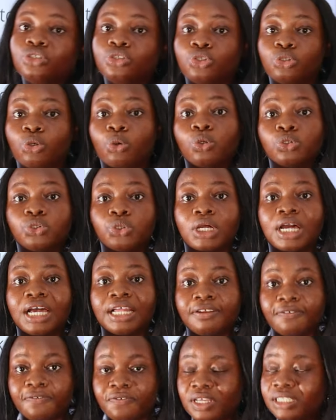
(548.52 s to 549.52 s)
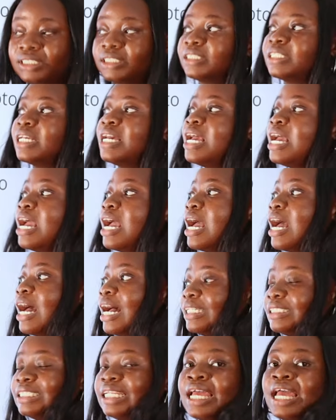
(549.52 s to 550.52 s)
Sokoto Caliphate.
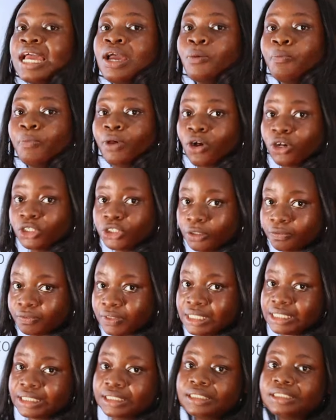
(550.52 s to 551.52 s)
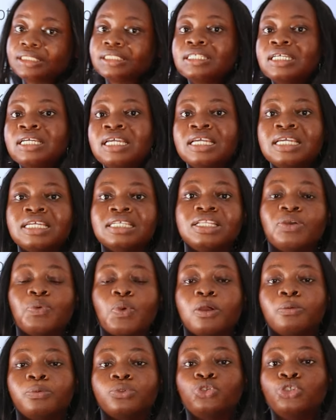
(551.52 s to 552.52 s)
And because of this, they
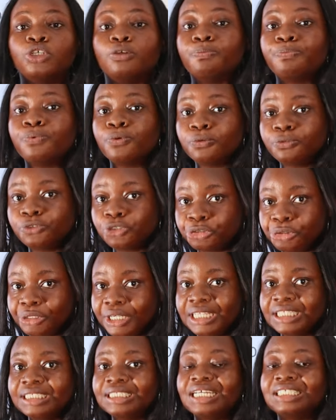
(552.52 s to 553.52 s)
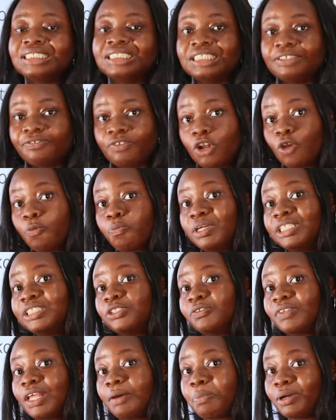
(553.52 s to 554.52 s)
were able to improve trade and the
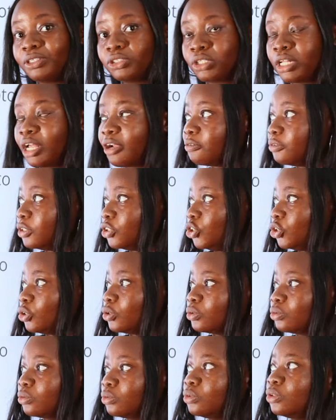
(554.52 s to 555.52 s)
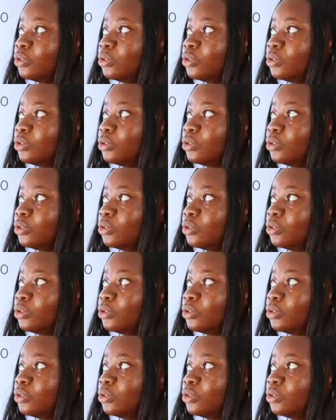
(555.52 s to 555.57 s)
development of that particular region.